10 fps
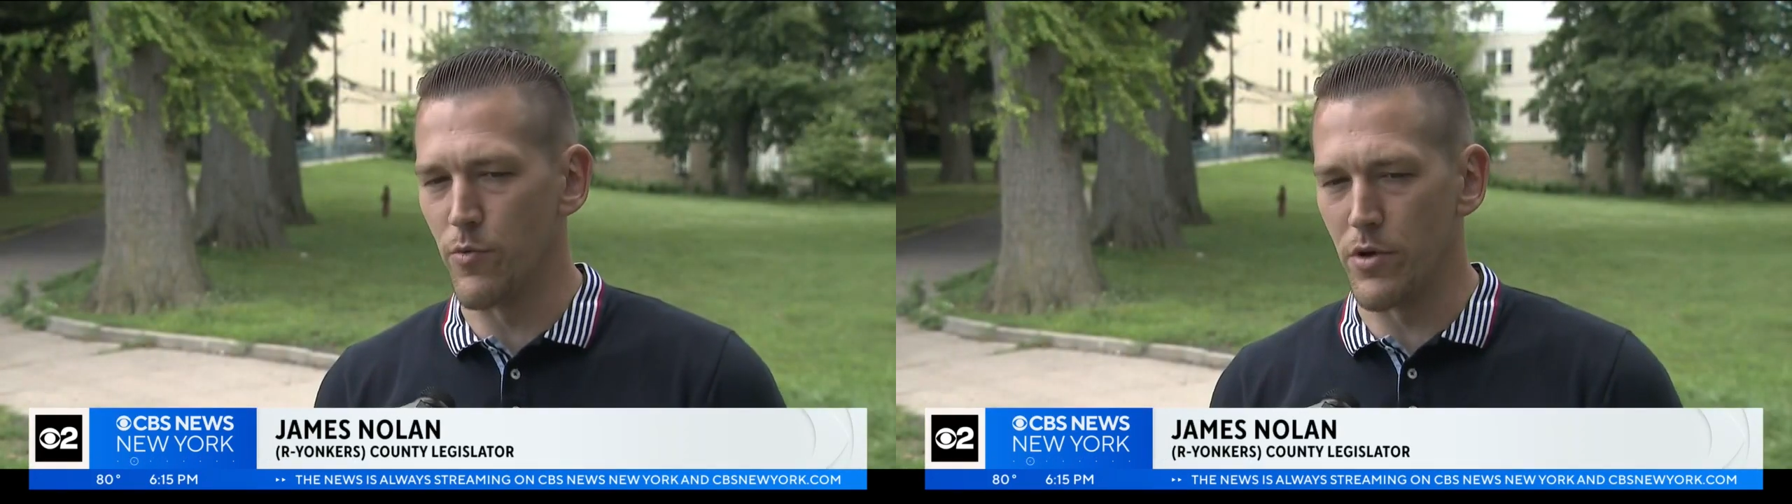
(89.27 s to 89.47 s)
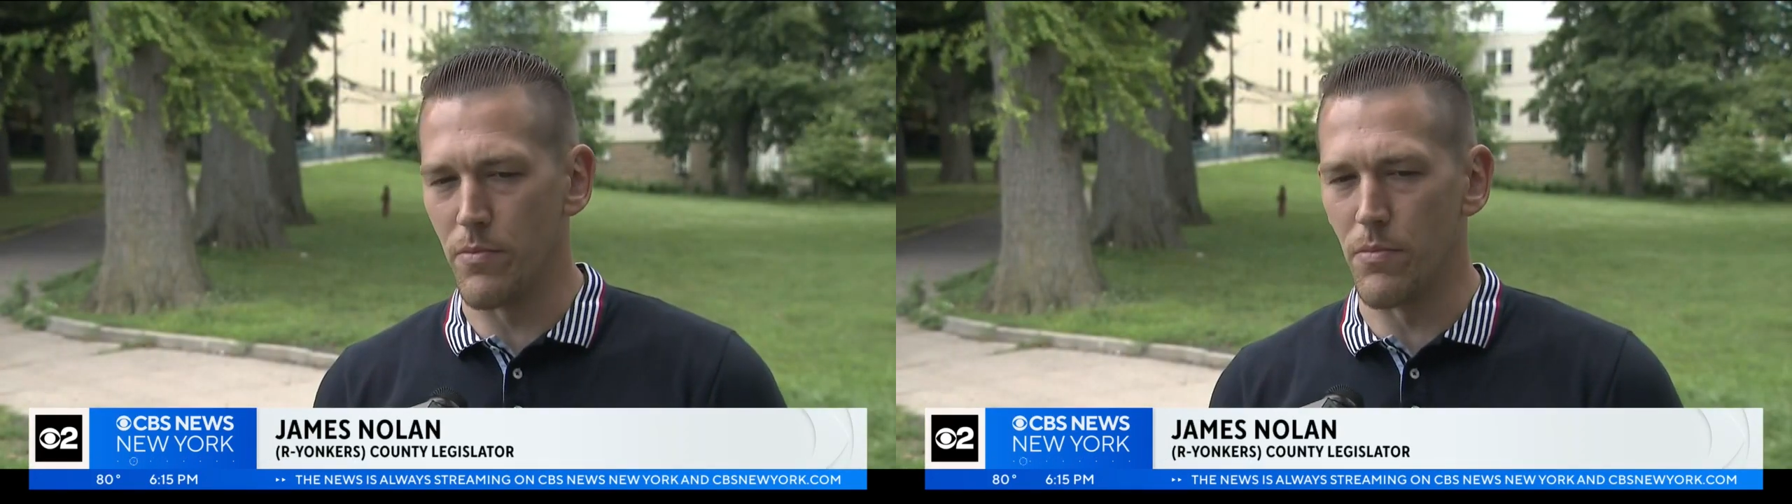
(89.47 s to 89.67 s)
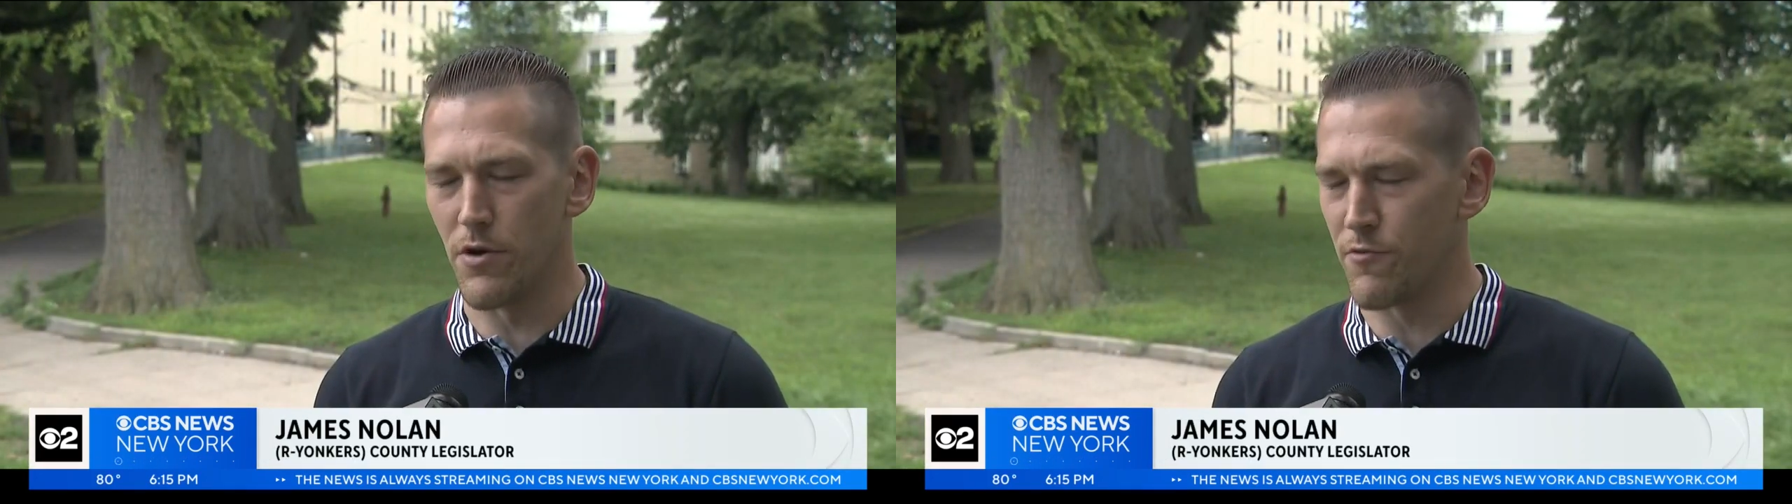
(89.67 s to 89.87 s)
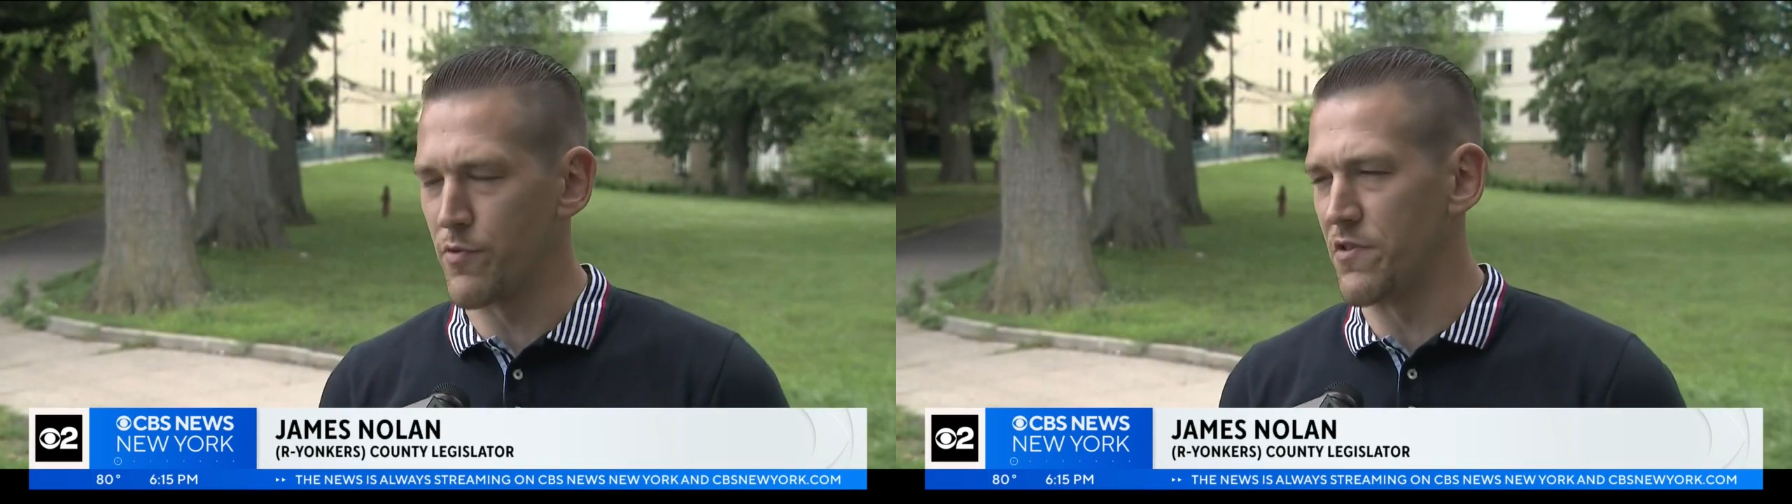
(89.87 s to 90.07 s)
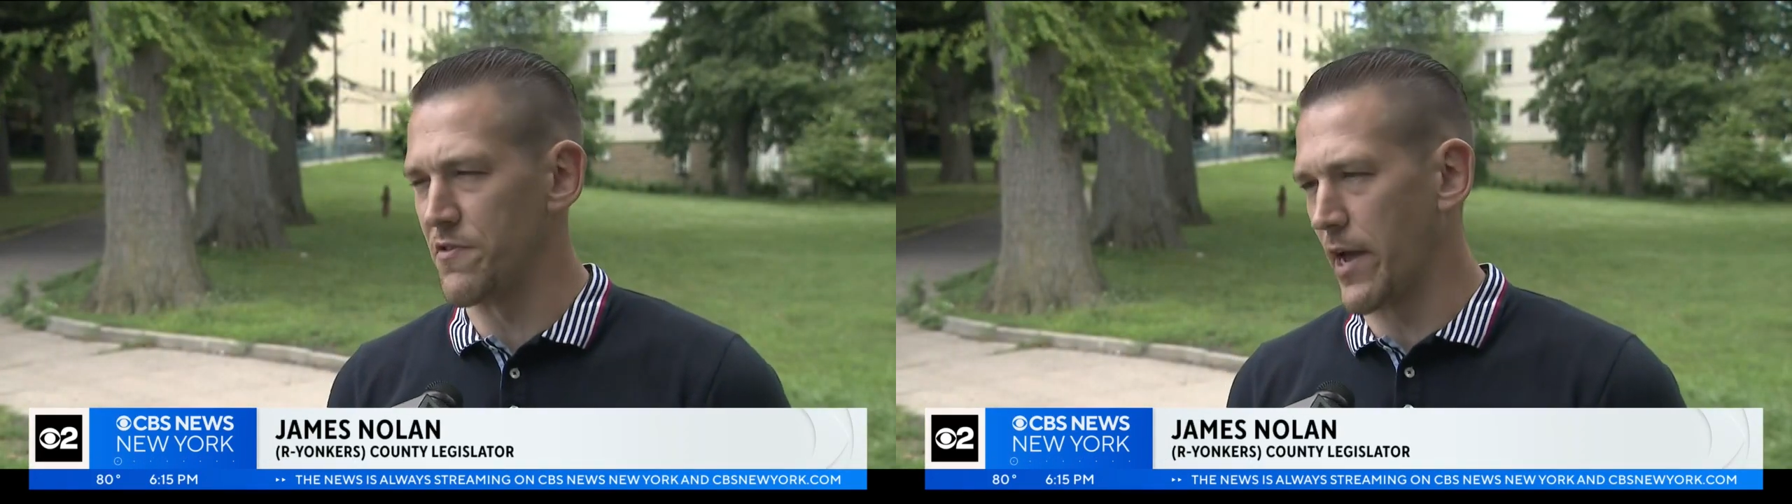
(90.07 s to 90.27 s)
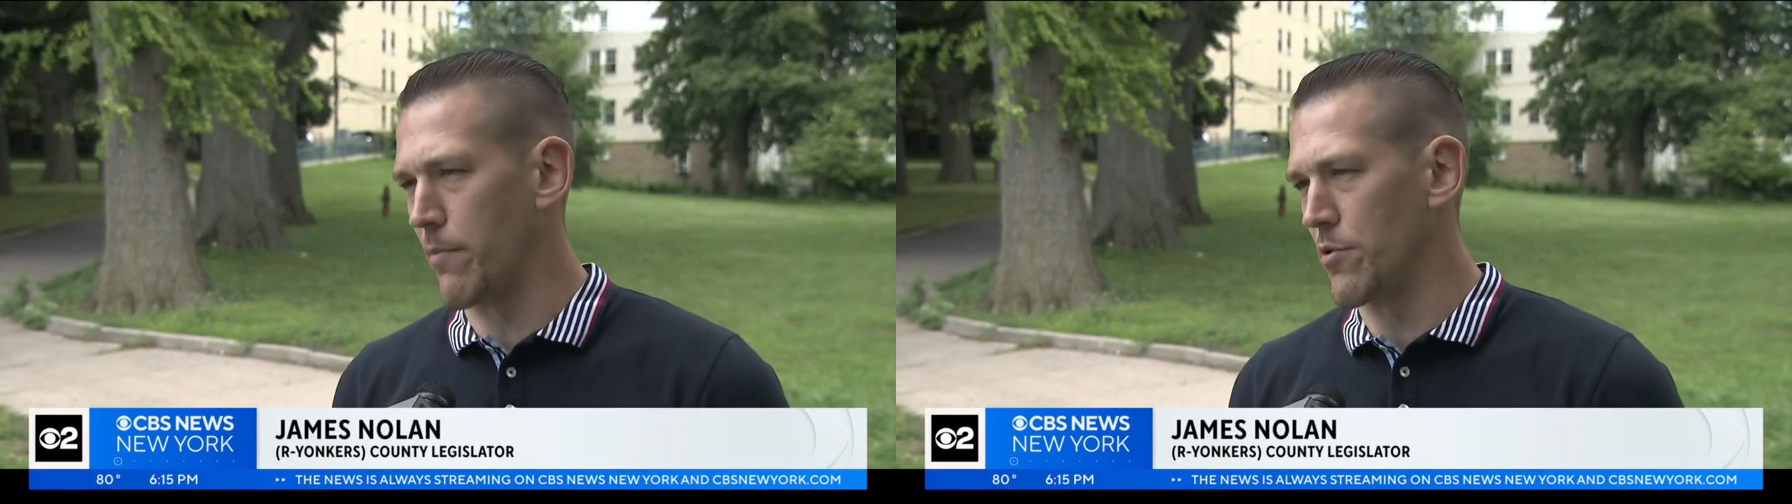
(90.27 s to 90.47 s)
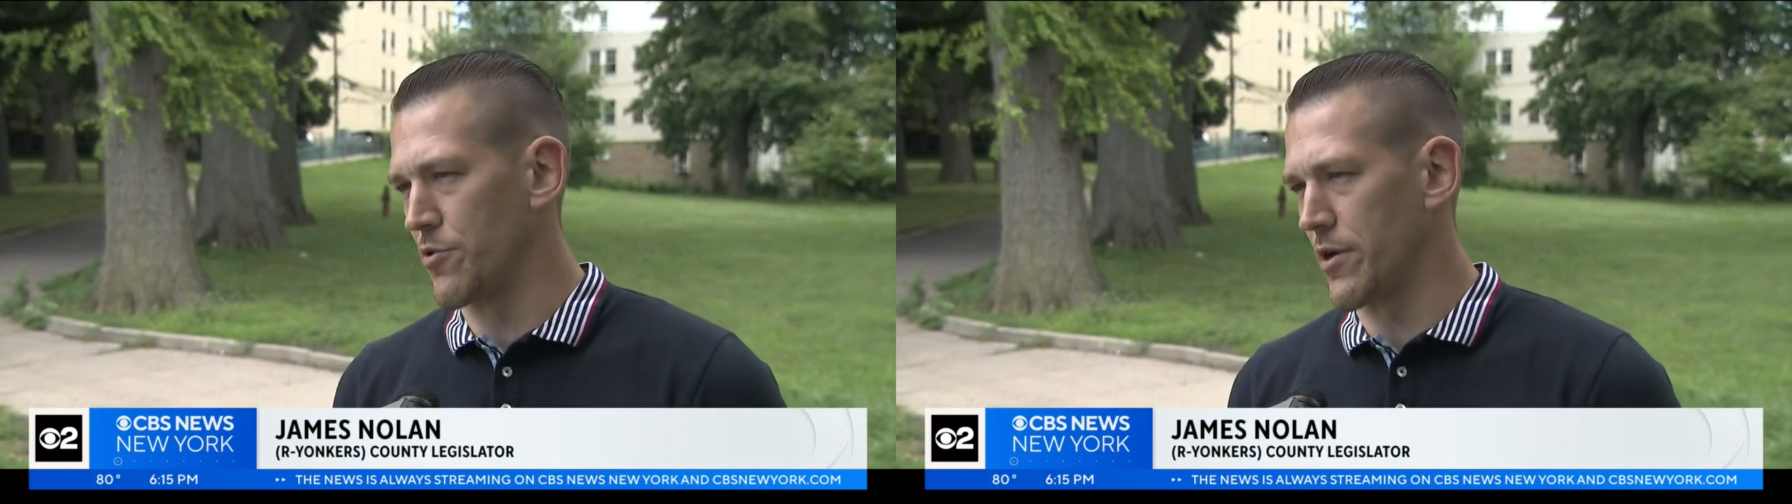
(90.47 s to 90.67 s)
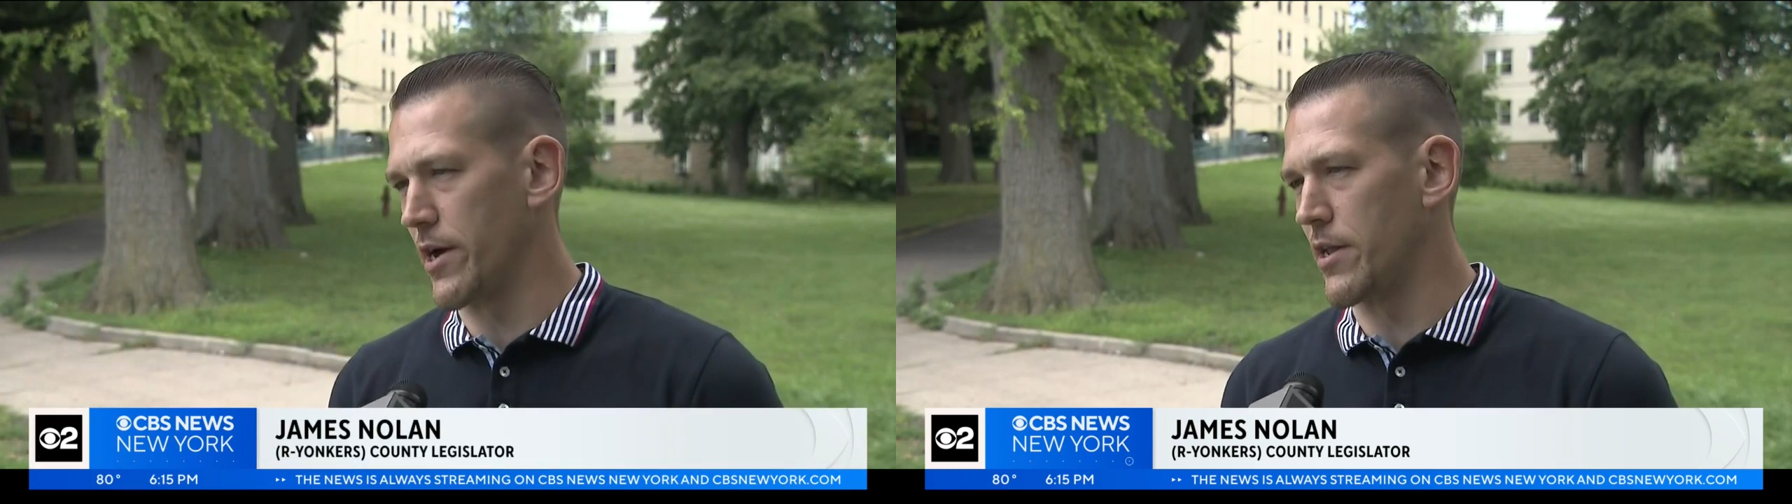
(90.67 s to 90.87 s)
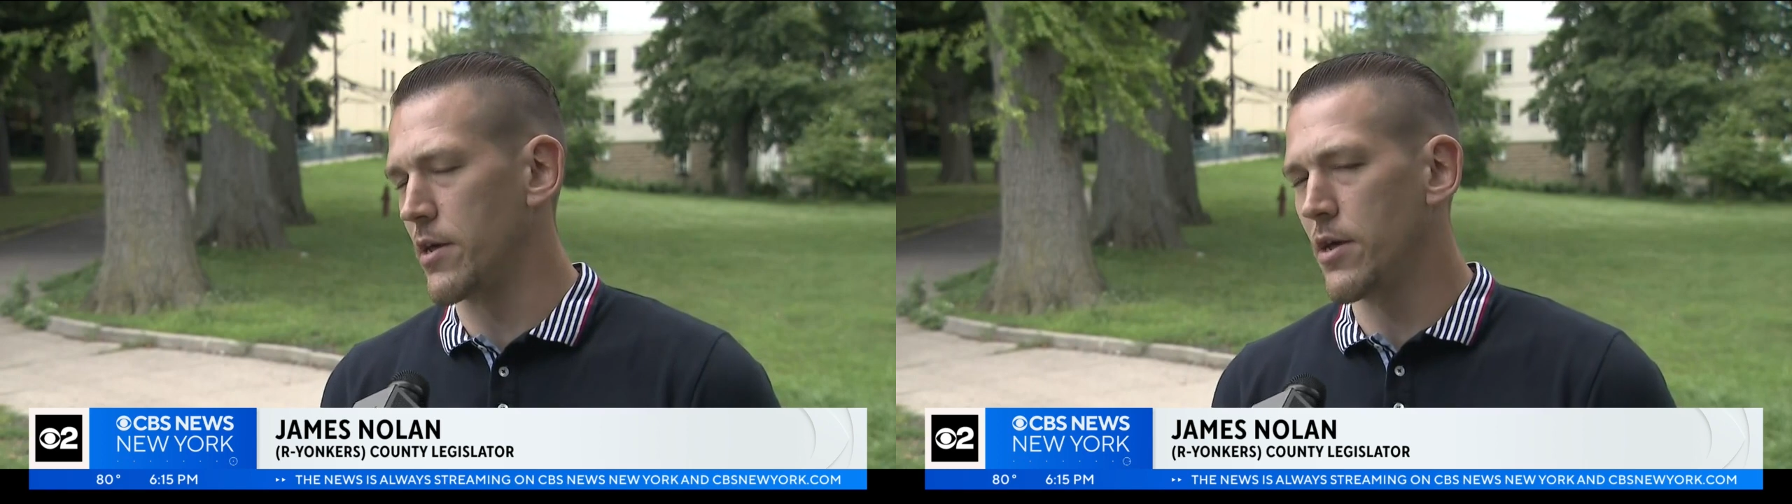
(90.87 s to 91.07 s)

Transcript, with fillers: that we must reestablish that.